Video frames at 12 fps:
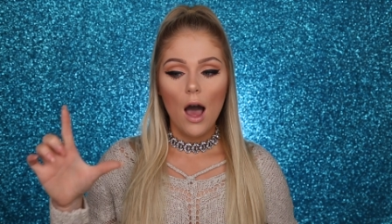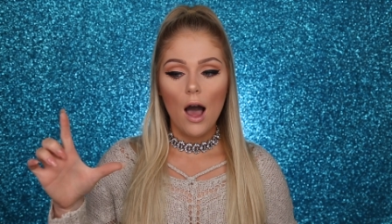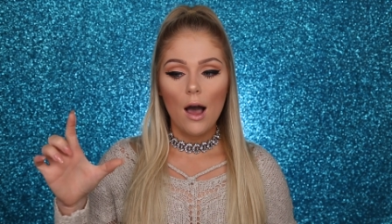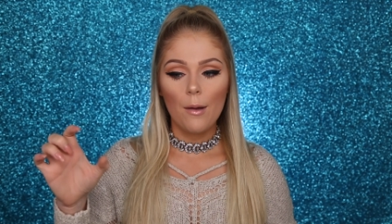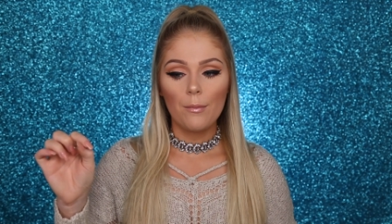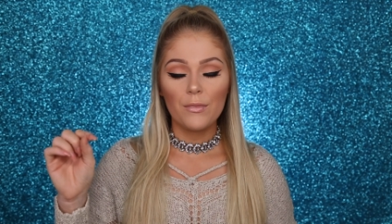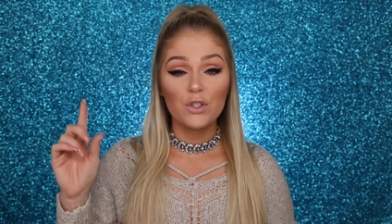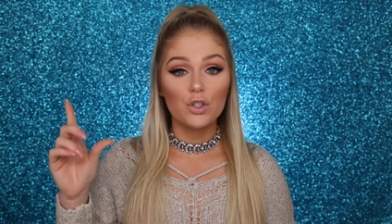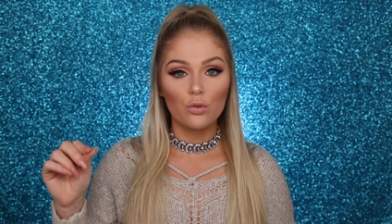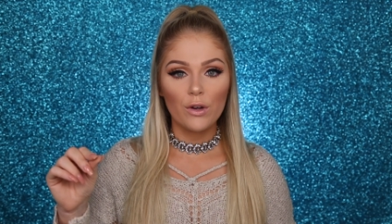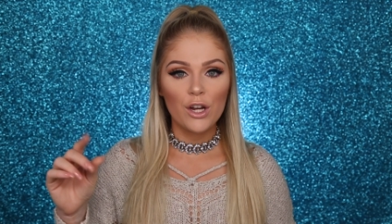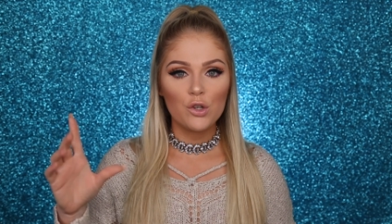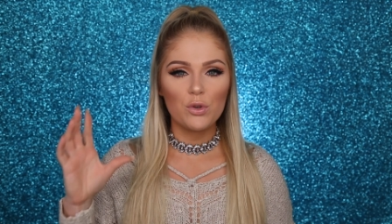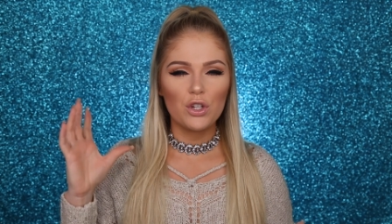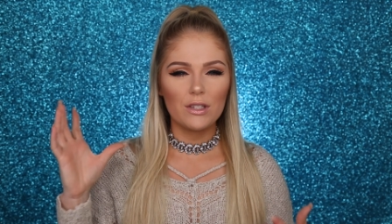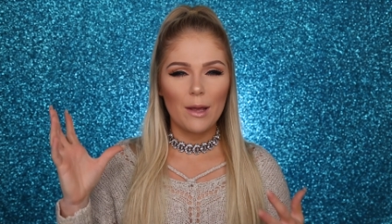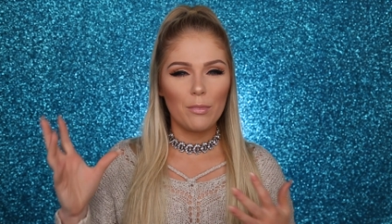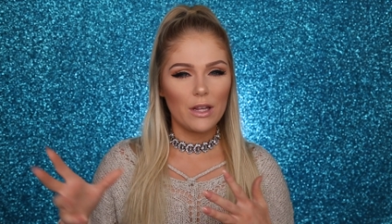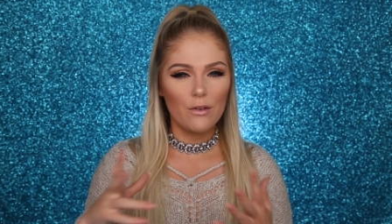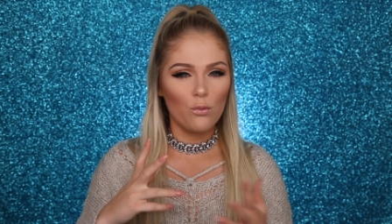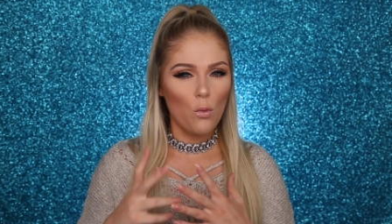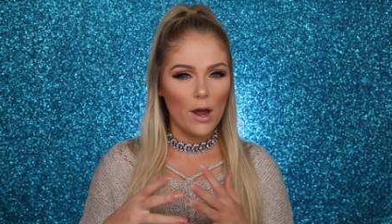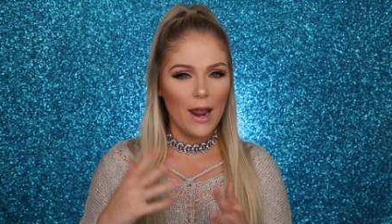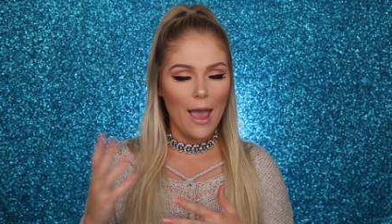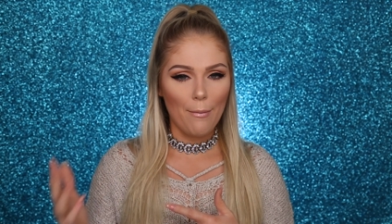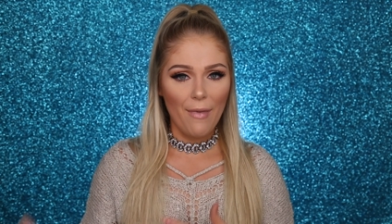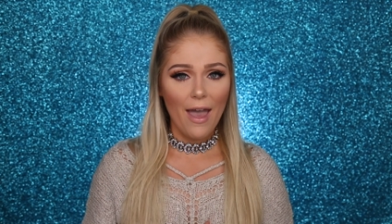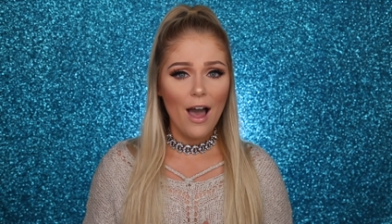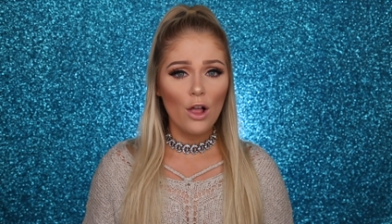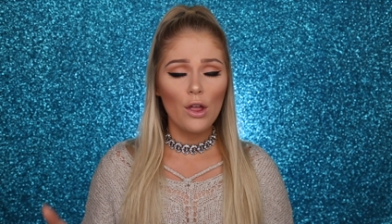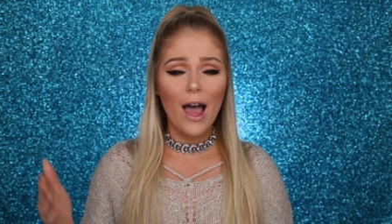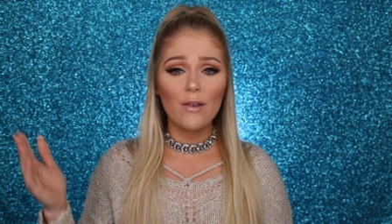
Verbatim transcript: um, syringe, which is, I believe, 1 ml.